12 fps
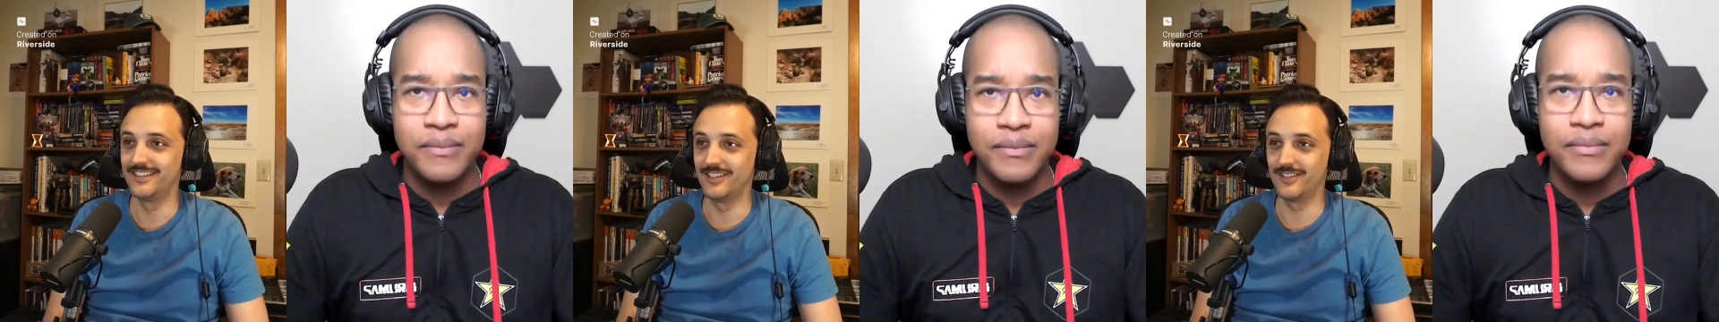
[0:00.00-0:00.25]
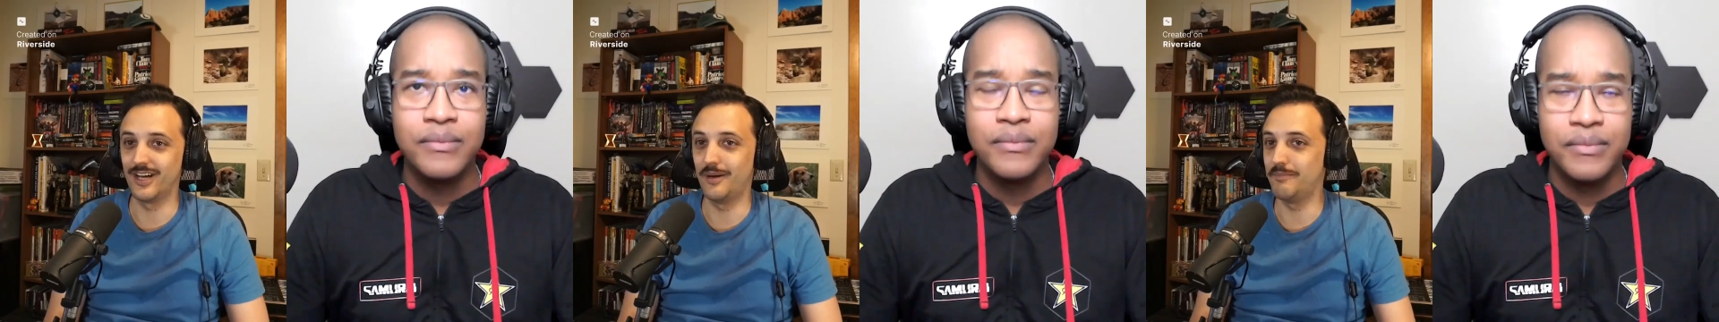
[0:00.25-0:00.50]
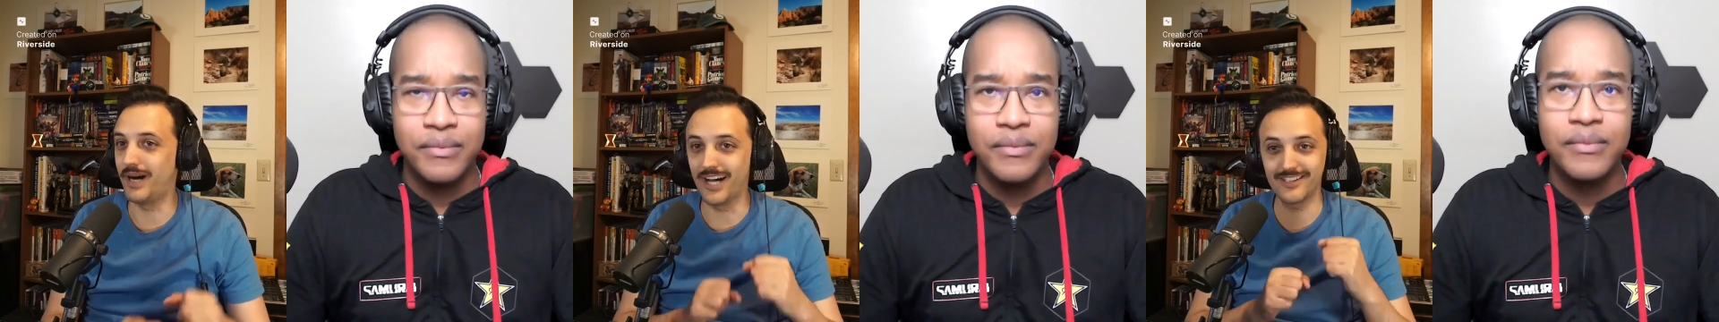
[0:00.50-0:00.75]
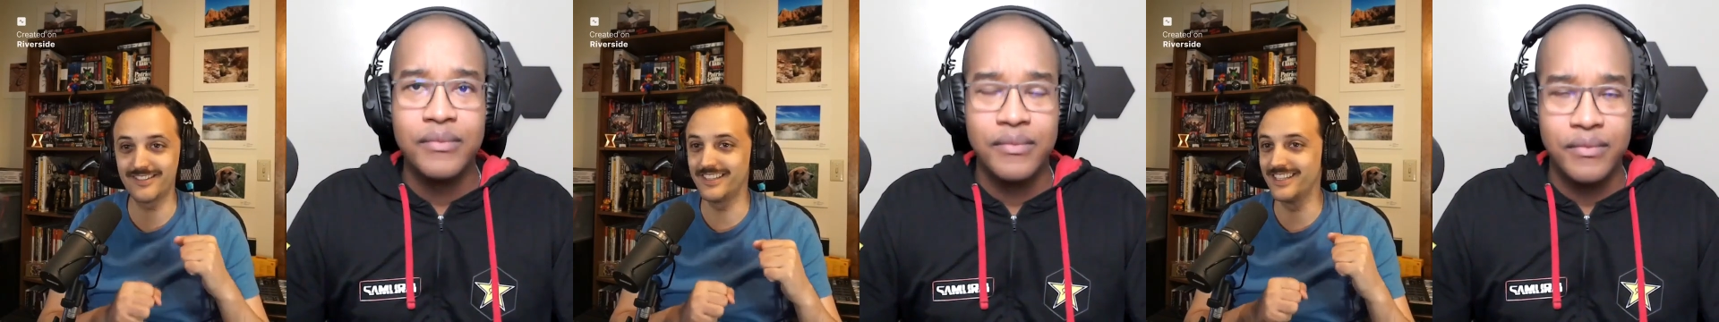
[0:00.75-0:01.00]
Speaker 1: they're not
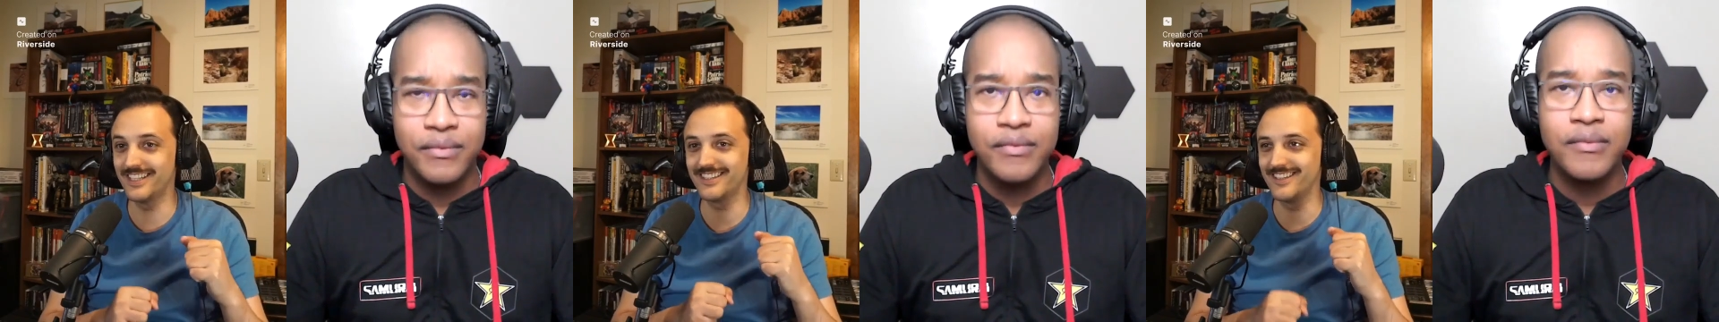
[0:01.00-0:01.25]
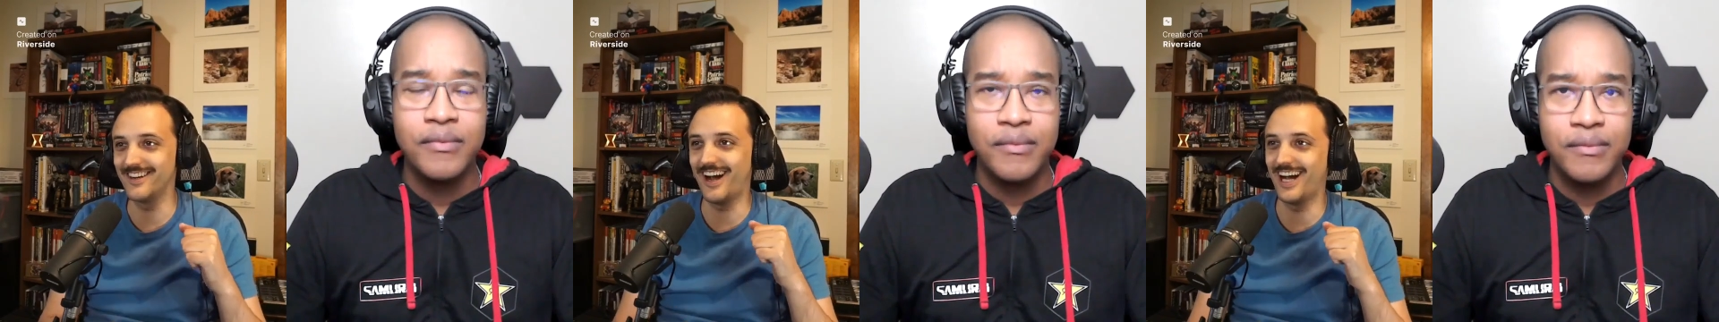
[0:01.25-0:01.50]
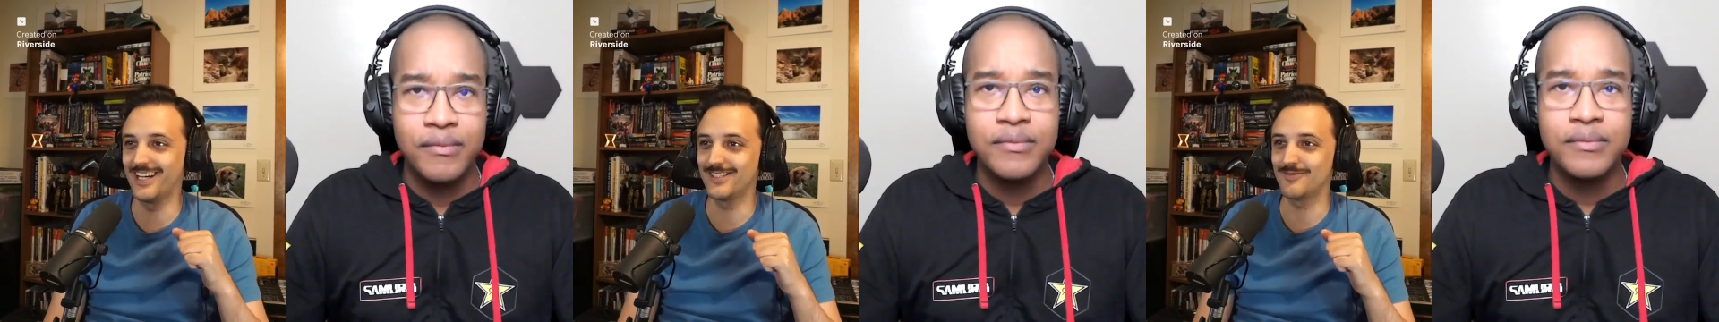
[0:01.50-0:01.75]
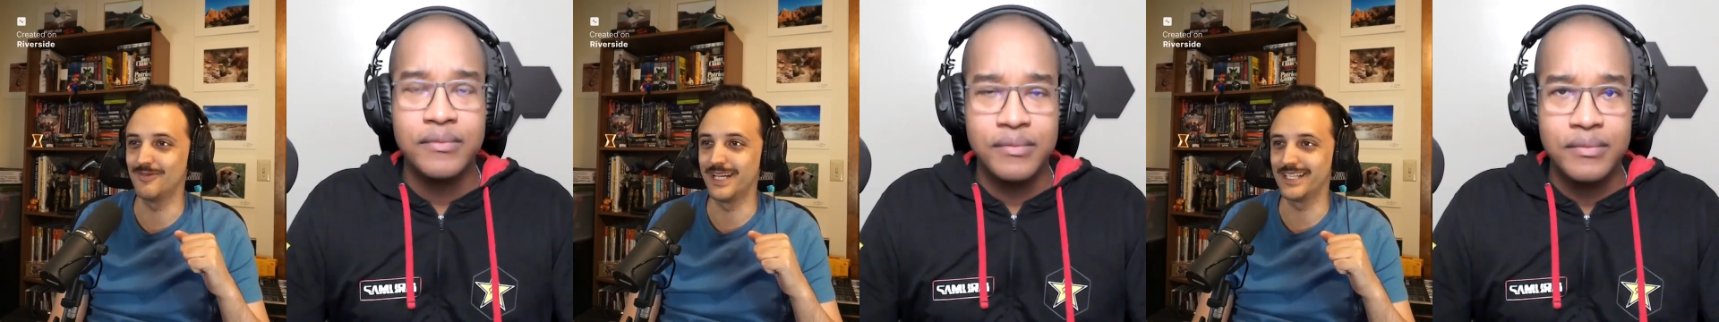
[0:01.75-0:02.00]
boxing at their
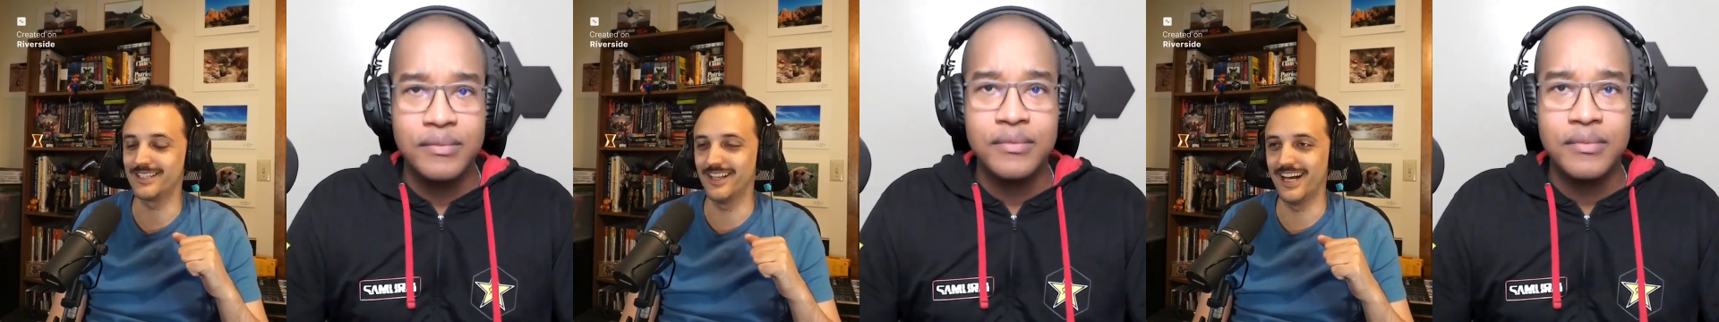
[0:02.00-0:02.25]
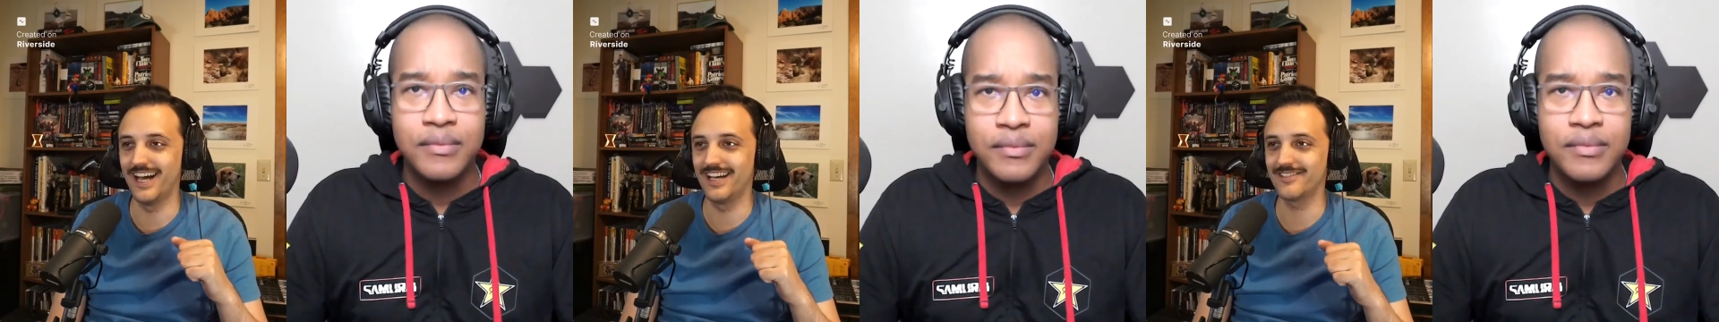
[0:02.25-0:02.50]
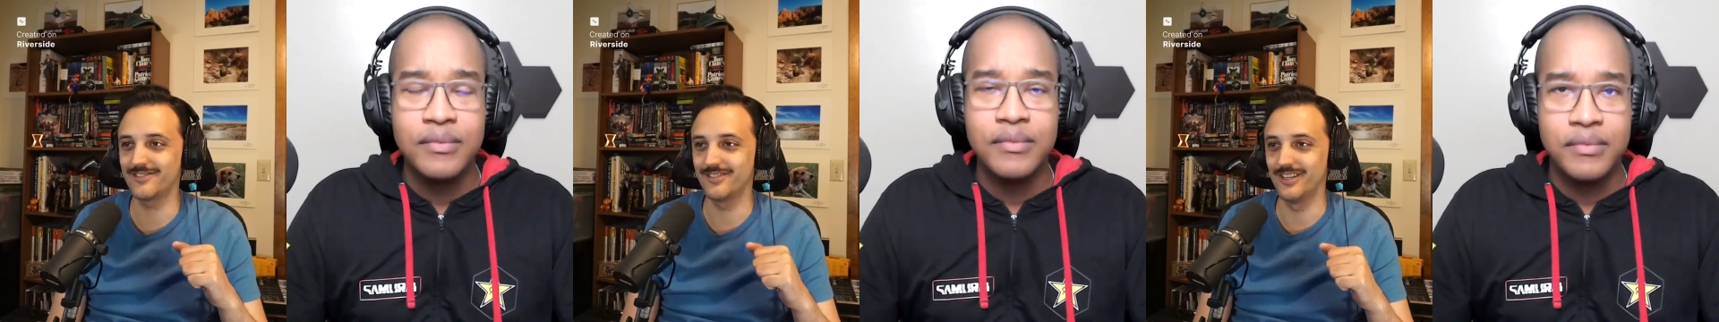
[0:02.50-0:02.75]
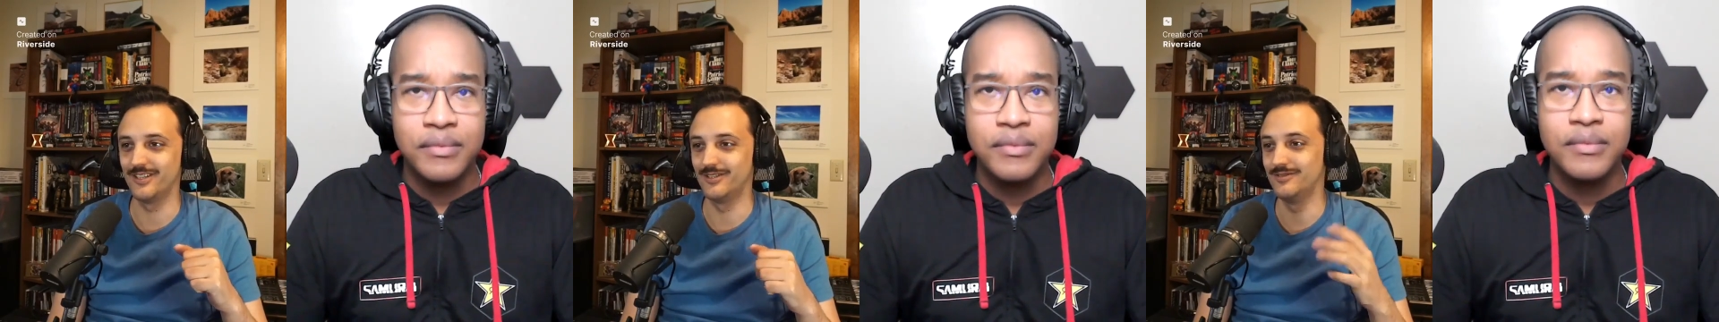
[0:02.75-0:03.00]
highest weight class,
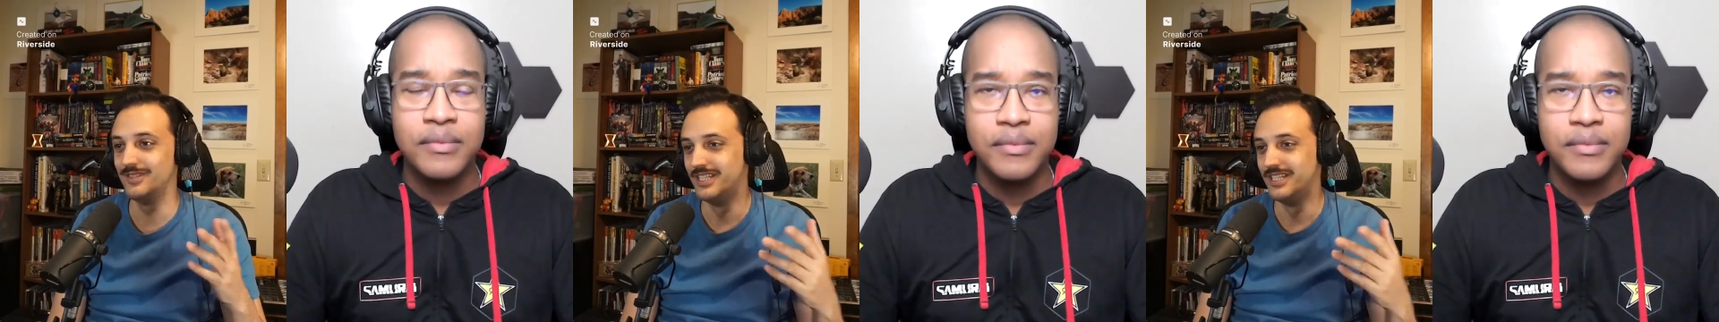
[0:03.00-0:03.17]
so